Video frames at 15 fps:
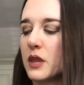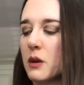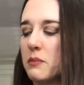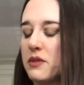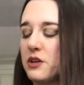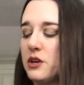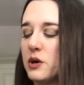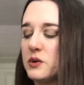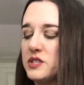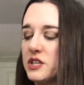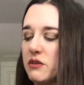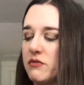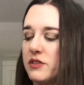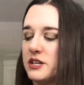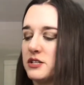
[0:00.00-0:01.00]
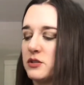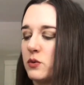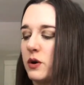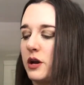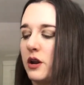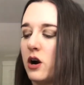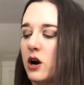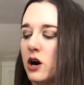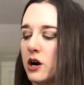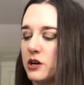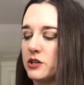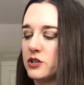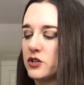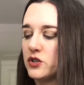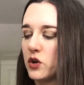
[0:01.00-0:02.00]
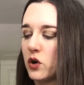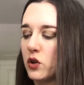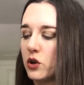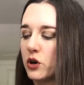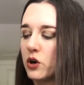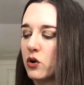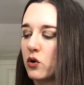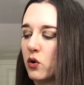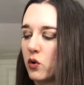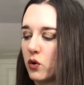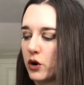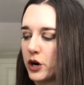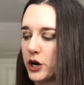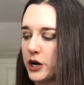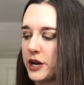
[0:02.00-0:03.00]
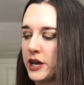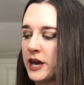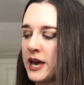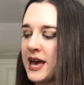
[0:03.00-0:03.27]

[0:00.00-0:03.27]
But the notes of this one are Solar Accord,